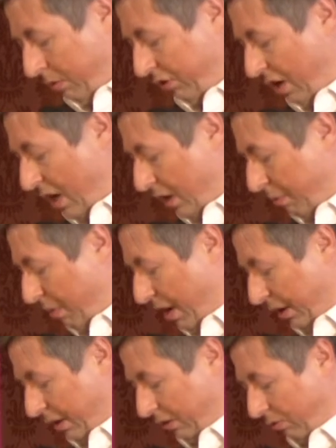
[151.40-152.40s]
designing
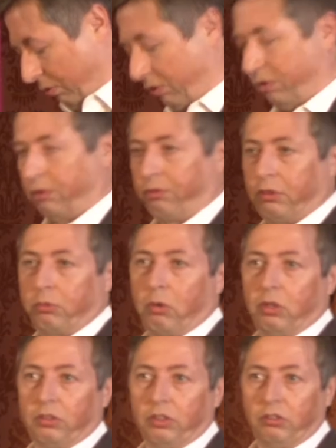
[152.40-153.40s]
markets for surface
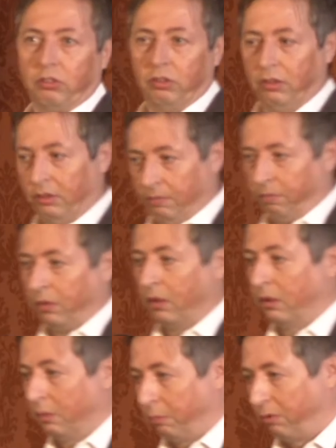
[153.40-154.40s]
waters.
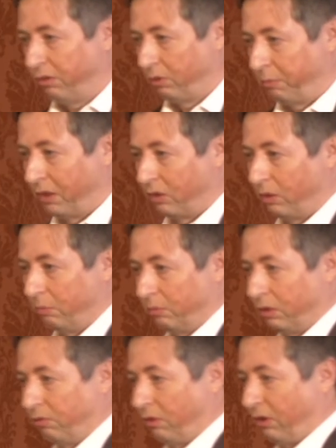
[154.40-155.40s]
Professor Milgrom,
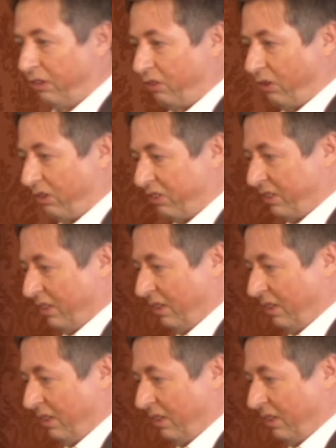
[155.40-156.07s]
the floor is yours.